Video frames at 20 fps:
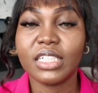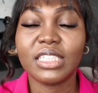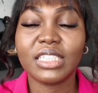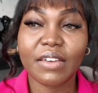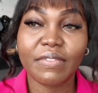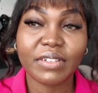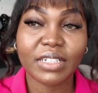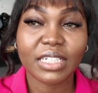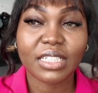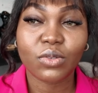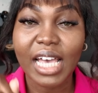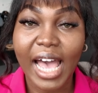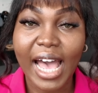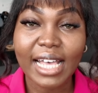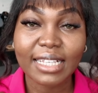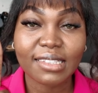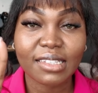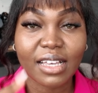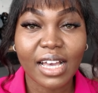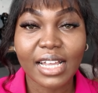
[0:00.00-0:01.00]
give it a
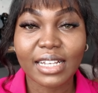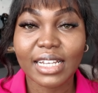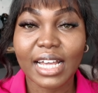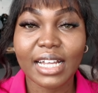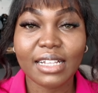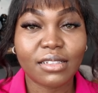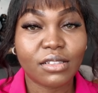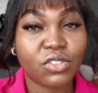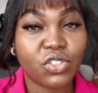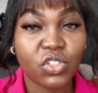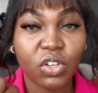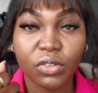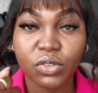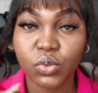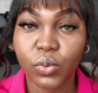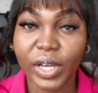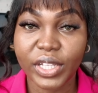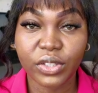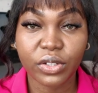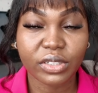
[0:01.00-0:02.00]
task and that
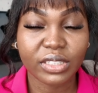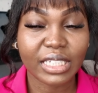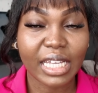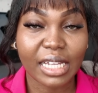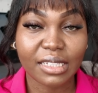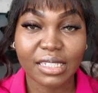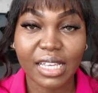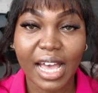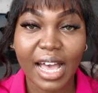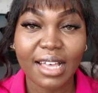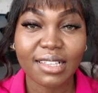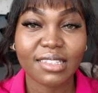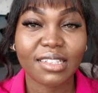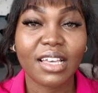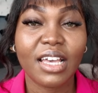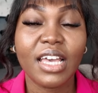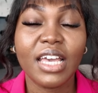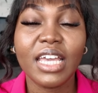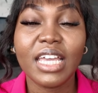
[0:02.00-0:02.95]
software does that task.